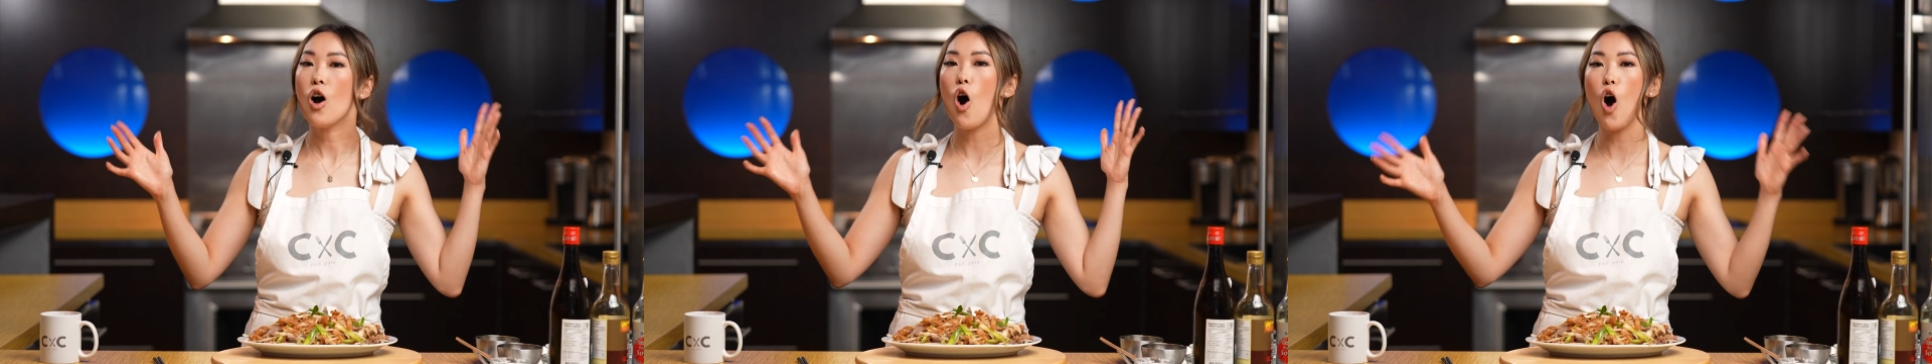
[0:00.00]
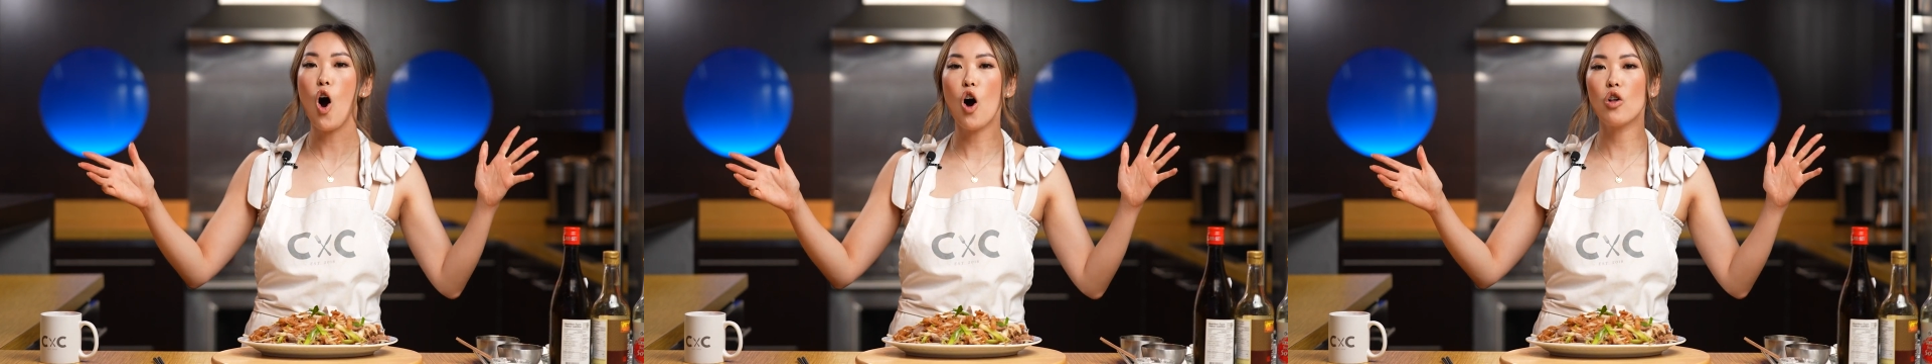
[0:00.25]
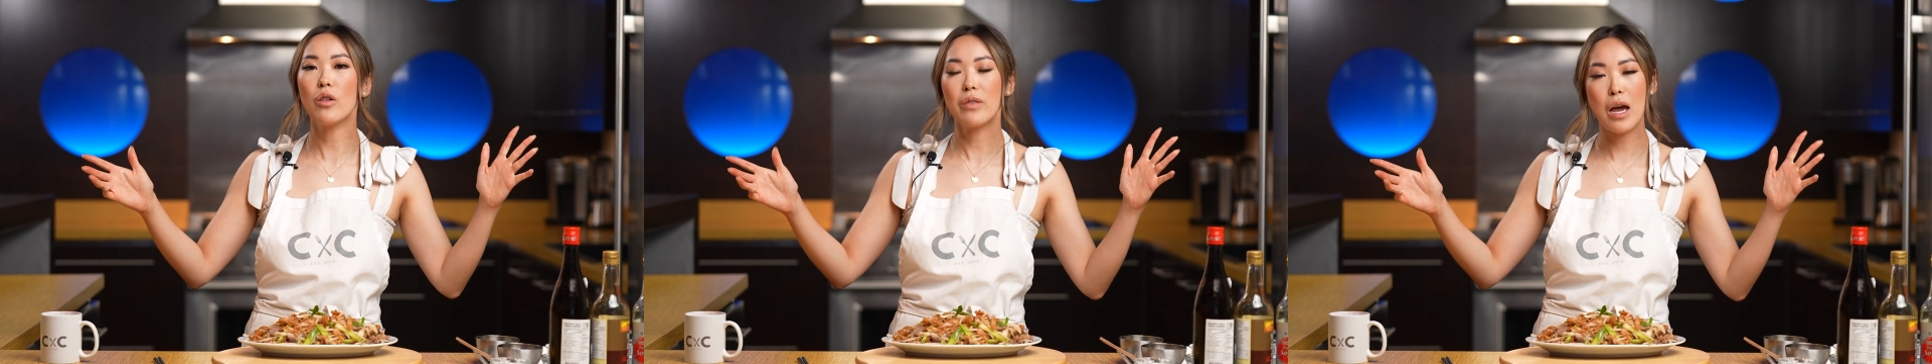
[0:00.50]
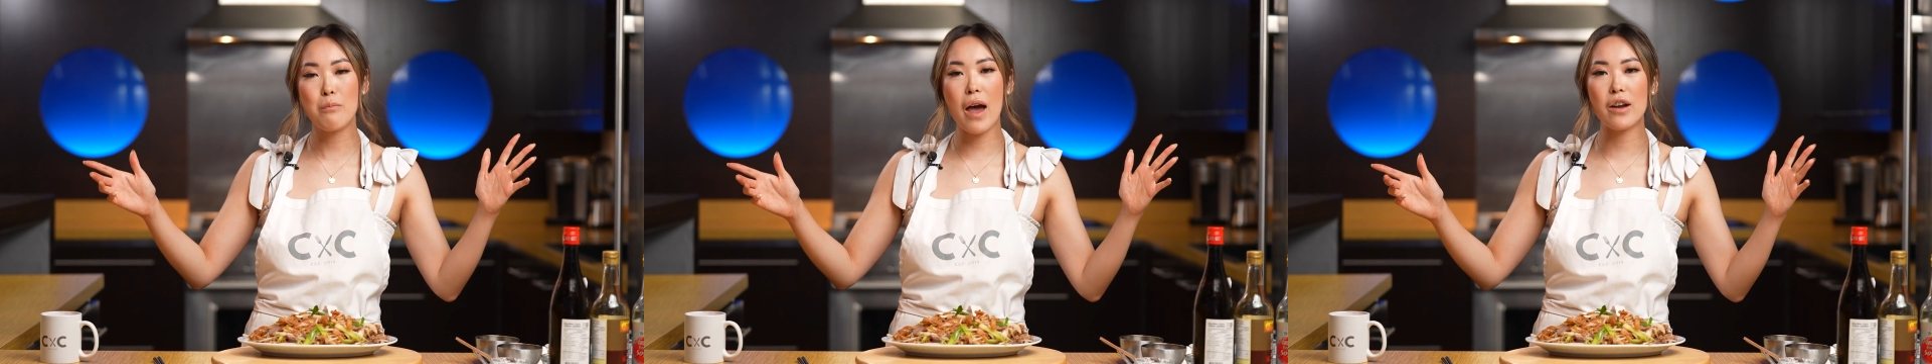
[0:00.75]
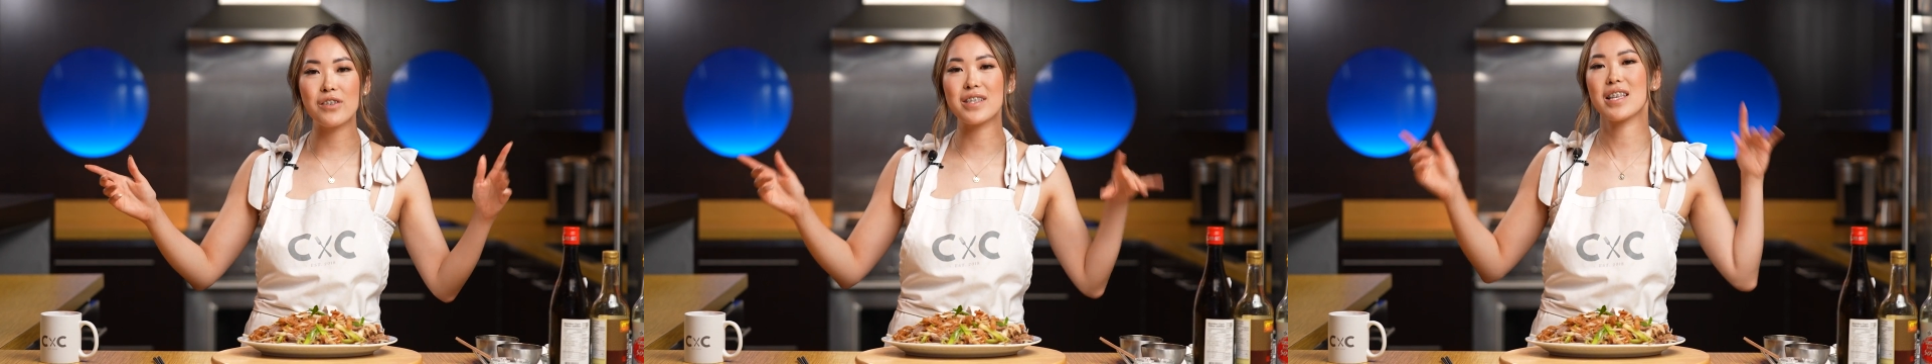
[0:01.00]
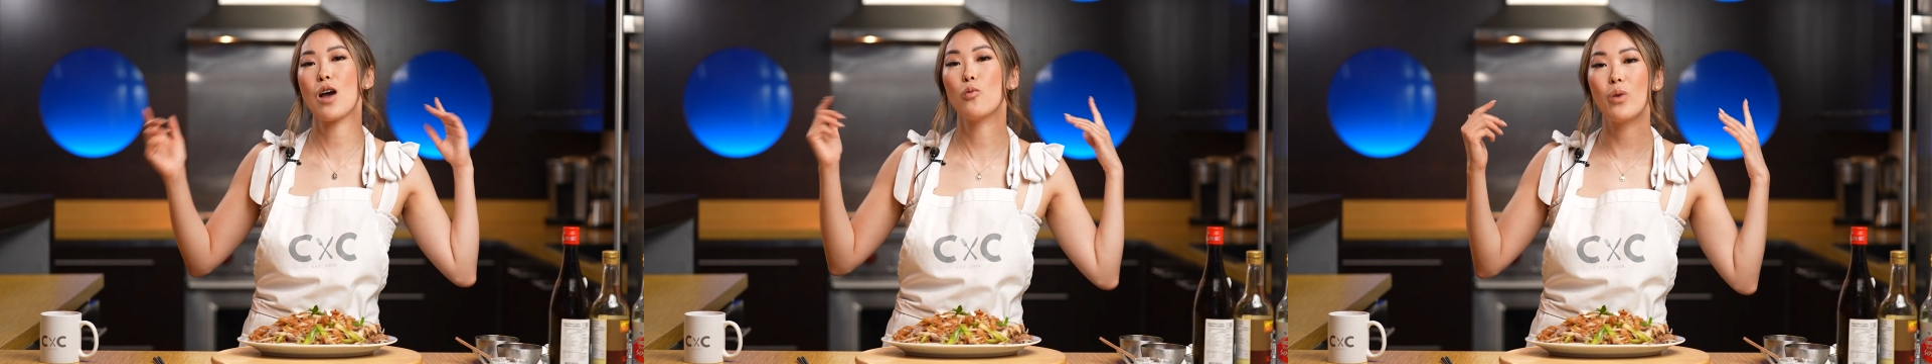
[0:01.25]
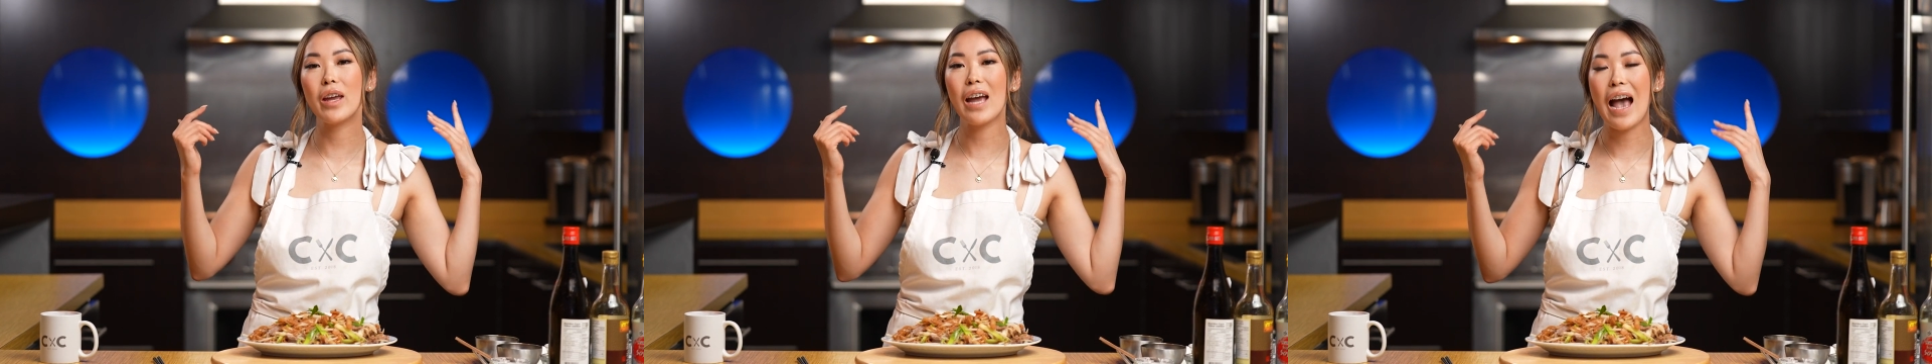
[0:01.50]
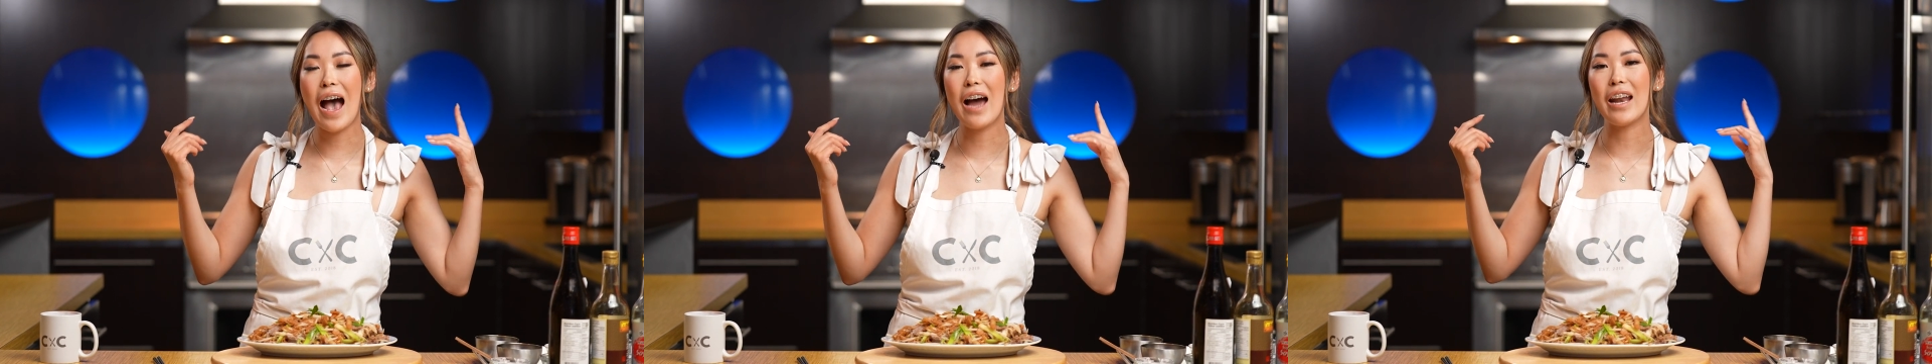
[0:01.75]
All that matters is that we
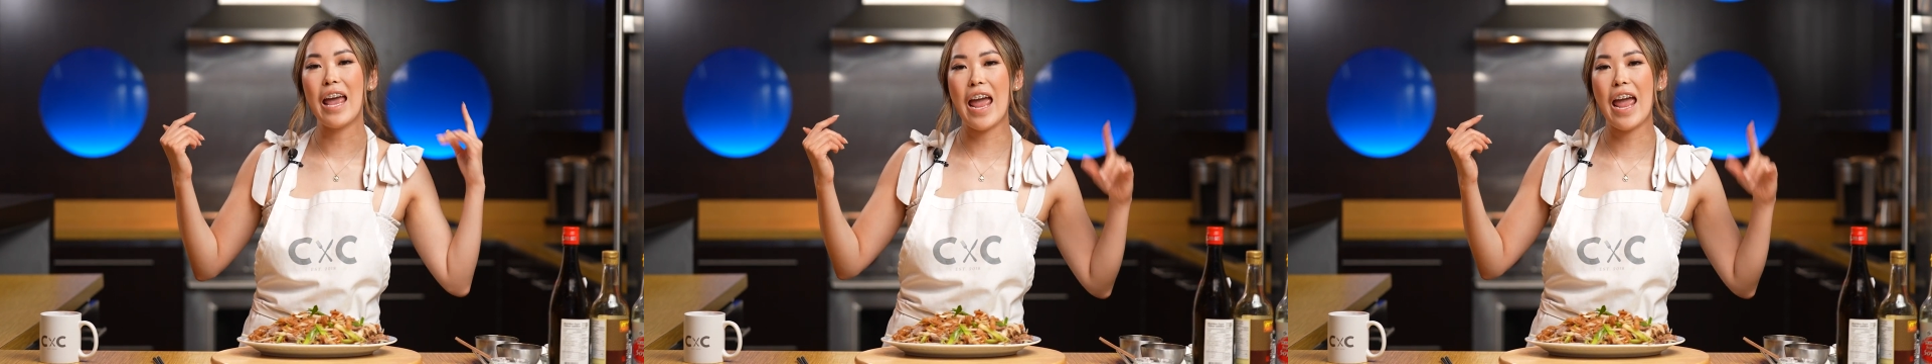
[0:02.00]
had